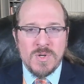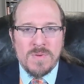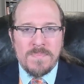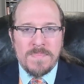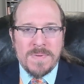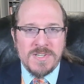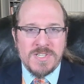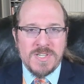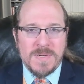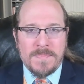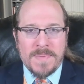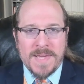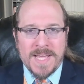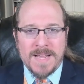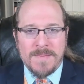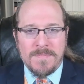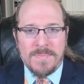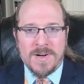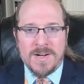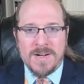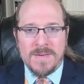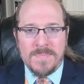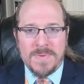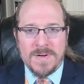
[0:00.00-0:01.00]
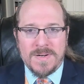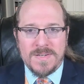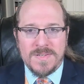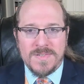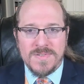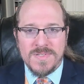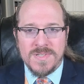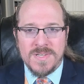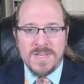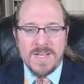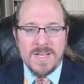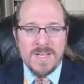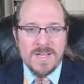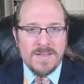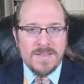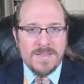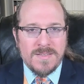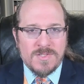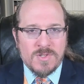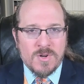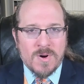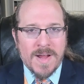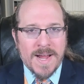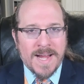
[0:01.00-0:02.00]
a bunch of ping pong balls,
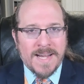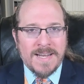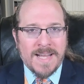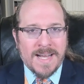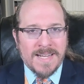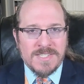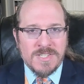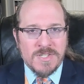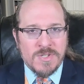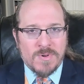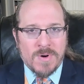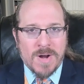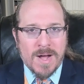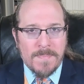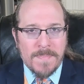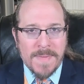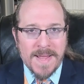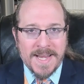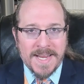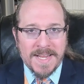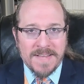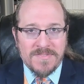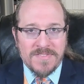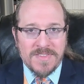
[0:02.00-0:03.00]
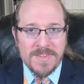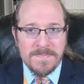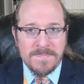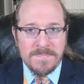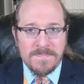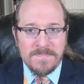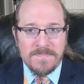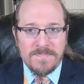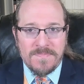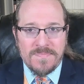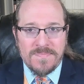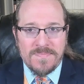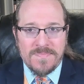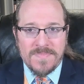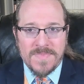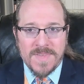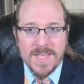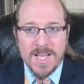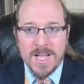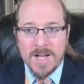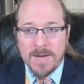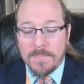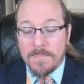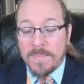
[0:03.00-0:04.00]
trying not to drop any of them.
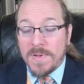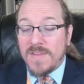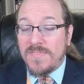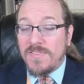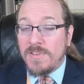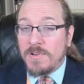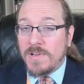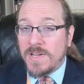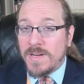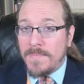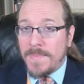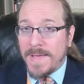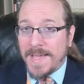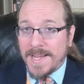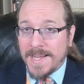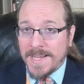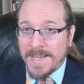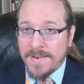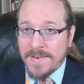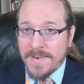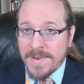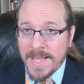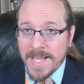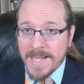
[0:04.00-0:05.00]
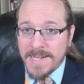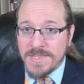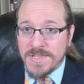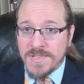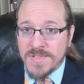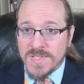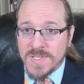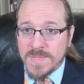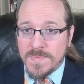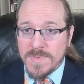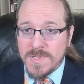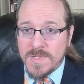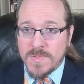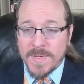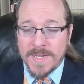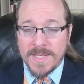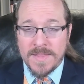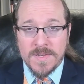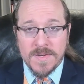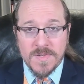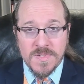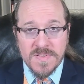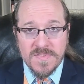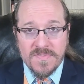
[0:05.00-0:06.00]
But if you can make connections
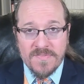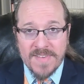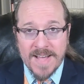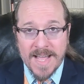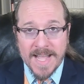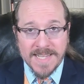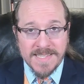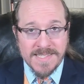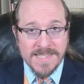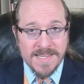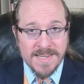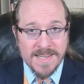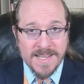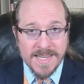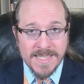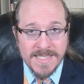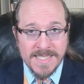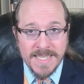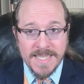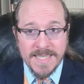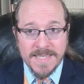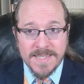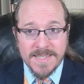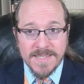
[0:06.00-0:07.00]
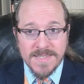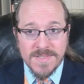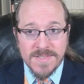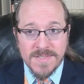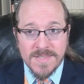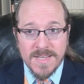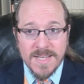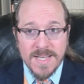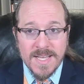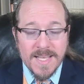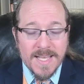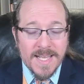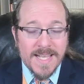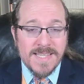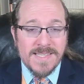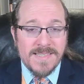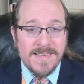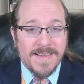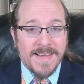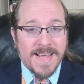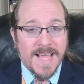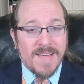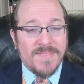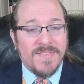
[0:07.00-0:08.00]
between those facts and ideas, it's
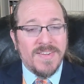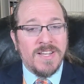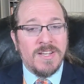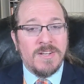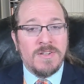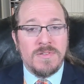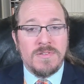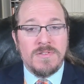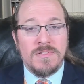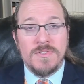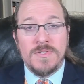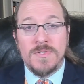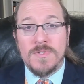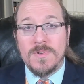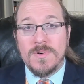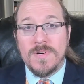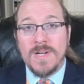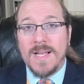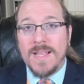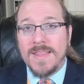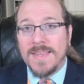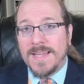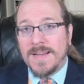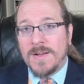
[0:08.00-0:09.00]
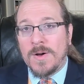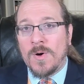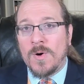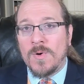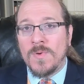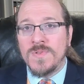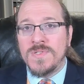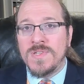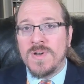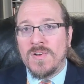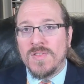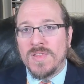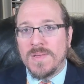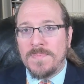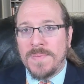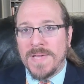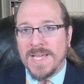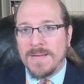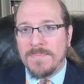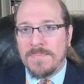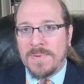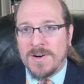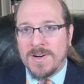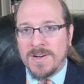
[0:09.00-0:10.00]
like having glue that holds all the
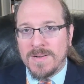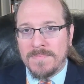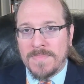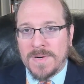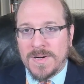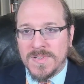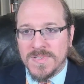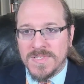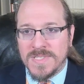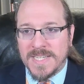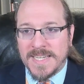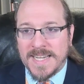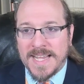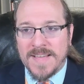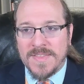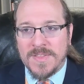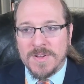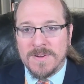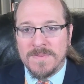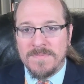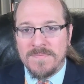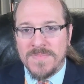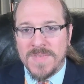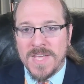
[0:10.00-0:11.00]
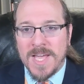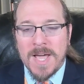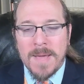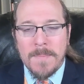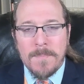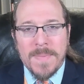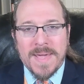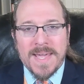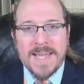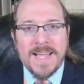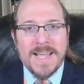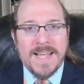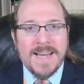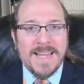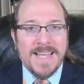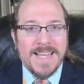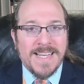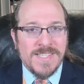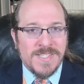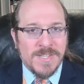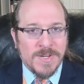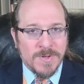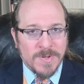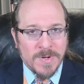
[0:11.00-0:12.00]
ping pong balls together, making it
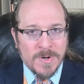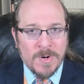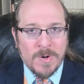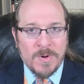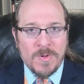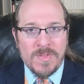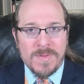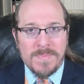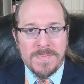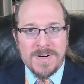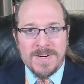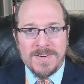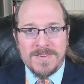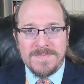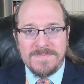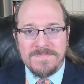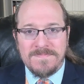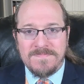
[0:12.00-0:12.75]
easier to hold them all.